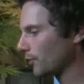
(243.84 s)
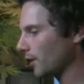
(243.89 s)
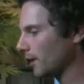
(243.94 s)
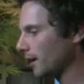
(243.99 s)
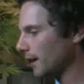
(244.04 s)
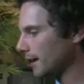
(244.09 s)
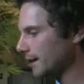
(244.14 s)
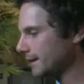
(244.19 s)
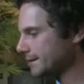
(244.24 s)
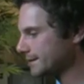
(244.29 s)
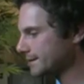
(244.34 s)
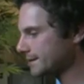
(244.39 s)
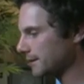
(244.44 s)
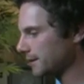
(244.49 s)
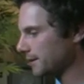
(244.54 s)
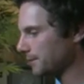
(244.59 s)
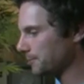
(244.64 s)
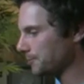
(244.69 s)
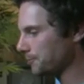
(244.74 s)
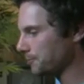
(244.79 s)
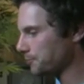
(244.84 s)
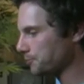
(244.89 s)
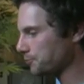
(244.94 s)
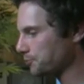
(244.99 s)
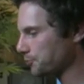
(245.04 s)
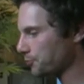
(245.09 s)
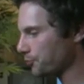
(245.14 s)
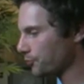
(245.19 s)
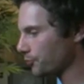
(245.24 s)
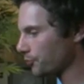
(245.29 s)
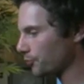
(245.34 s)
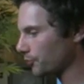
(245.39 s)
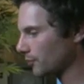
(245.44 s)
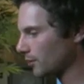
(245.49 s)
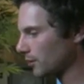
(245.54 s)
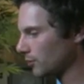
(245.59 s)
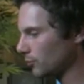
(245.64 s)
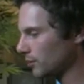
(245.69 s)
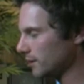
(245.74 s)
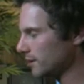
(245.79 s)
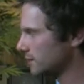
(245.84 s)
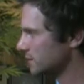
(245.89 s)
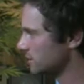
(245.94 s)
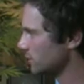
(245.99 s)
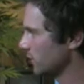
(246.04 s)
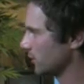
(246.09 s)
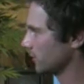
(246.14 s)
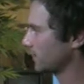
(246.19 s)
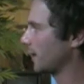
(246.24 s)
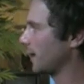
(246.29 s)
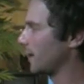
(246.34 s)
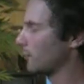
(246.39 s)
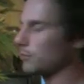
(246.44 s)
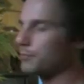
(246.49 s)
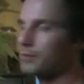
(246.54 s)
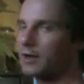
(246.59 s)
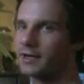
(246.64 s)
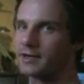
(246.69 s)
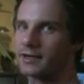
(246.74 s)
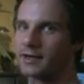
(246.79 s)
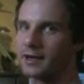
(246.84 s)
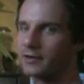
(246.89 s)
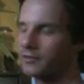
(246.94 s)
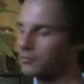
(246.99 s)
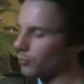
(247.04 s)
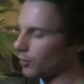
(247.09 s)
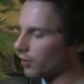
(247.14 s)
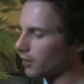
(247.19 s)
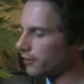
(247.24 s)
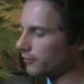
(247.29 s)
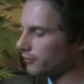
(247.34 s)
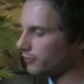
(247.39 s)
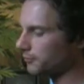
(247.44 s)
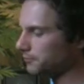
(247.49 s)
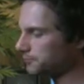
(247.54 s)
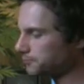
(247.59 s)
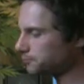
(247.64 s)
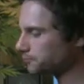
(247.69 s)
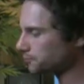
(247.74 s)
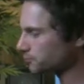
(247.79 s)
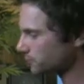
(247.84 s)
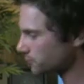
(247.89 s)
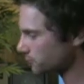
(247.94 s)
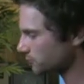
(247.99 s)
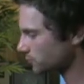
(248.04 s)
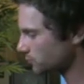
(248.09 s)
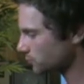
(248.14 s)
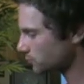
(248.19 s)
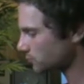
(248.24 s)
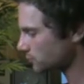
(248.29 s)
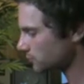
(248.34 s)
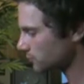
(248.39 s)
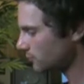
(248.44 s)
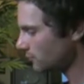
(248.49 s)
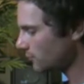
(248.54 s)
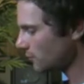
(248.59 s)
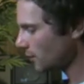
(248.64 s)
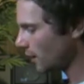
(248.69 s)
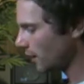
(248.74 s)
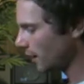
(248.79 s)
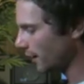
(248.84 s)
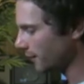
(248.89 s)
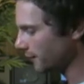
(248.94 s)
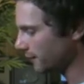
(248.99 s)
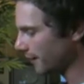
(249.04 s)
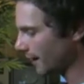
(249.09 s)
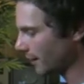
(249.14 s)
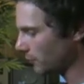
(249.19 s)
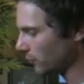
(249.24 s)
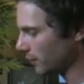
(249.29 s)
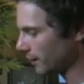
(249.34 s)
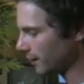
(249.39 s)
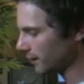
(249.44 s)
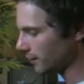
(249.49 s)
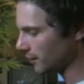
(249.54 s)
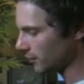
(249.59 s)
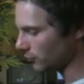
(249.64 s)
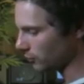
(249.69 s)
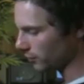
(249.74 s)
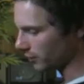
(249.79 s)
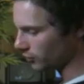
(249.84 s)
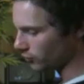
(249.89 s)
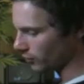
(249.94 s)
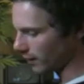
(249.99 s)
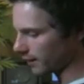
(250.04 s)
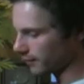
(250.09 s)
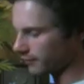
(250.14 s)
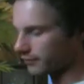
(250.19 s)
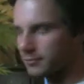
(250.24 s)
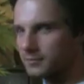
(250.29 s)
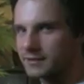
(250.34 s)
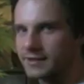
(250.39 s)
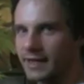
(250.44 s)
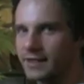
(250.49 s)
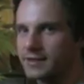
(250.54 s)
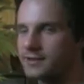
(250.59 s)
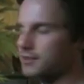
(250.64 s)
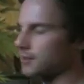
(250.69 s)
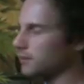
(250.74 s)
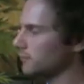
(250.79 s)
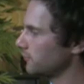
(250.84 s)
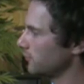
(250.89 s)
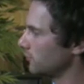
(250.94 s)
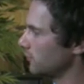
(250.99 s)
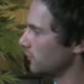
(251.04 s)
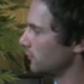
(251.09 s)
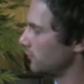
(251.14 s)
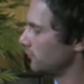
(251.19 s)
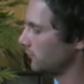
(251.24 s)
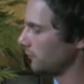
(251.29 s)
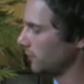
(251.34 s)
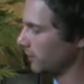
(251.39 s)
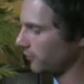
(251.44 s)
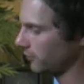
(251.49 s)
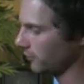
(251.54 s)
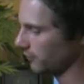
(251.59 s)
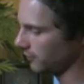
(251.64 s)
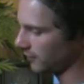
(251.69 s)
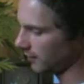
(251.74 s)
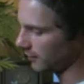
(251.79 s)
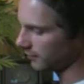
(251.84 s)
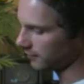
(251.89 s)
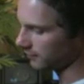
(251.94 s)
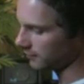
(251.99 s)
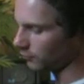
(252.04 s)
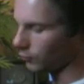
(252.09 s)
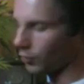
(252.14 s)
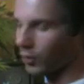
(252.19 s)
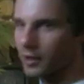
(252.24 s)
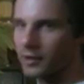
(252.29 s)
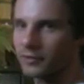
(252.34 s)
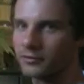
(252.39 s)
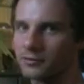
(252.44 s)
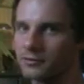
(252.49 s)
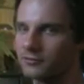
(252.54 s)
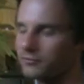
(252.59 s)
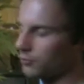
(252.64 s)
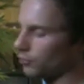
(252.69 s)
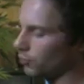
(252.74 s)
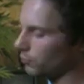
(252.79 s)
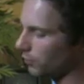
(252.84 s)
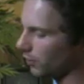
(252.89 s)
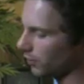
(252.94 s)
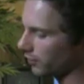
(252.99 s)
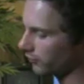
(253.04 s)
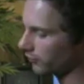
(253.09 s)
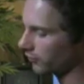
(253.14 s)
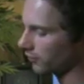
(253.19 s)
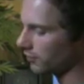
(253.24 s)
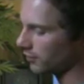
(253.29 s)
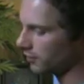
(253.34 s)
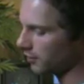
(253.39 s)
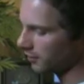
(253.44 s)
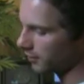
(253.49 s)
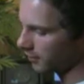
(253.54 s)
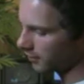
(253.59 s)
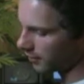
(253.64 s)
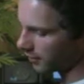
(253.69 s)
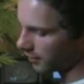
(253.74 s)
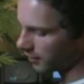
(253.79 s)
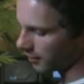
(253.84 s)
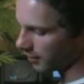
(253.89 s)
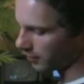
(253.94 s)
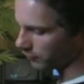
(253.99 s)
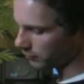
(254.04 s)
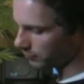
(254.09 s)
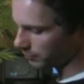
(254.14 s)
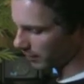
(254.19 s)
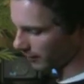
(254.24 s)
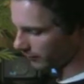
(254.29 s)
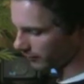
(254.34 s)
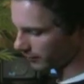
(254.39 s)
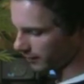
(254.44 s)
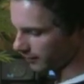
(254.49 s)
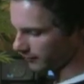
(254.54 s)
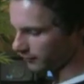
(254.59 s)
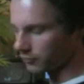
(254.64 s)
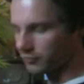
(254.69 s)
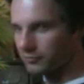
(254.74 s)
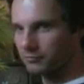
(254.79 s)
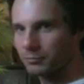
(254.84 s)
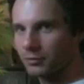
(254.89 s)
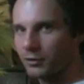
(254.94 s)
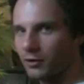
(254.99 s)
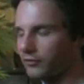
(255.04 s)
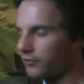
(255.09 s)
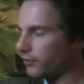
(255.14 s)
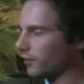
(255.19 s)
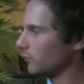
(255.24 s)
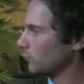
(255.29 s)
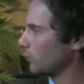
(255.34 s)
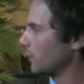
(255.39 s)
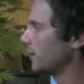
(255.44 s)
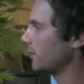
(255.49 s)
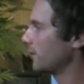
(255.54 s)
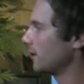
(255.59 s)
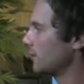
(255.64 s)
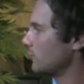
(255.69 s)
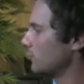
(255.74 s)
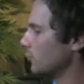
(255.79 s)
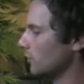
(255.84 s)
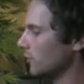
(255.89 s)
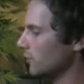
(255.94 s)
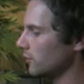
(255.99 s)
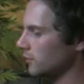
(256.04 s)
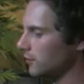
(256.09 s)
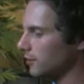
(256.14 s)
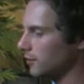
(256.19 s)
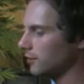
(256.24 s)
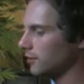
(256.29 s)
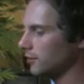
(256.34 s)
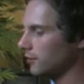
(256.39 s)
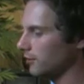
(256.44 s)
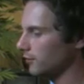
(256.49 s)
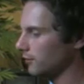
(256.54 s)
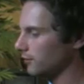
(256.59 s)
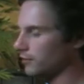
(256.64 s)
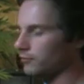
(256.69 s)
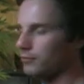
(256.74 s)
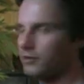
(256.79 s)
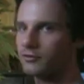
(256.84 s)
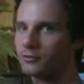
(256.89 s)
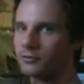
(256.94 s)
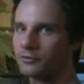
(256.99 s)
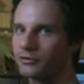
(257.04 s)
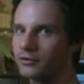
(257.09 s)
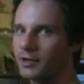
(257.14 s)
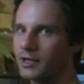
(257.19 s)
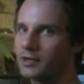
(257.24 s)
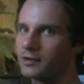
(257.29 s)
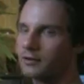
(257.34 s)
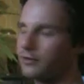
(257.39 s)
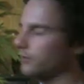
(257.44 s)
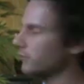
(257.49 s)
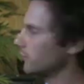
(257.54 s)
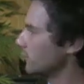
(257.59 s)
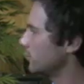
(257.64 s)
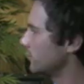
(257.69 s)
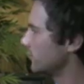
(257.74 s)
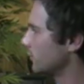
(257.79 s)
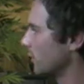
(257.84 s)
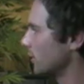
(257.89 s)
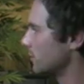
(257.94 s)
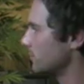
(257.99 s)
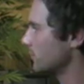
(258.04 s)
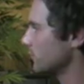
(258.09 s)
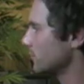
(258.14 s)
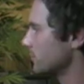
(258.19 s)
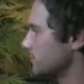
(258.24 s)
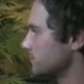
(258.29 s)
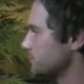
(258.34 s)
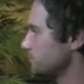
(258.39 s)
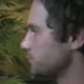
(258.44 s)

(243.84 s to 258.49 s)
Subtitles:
and we took that, we painted out the wires, and then we created some data for each of the wires and floor polisher. We basically sort of plotted where they were on the original scene at certain times,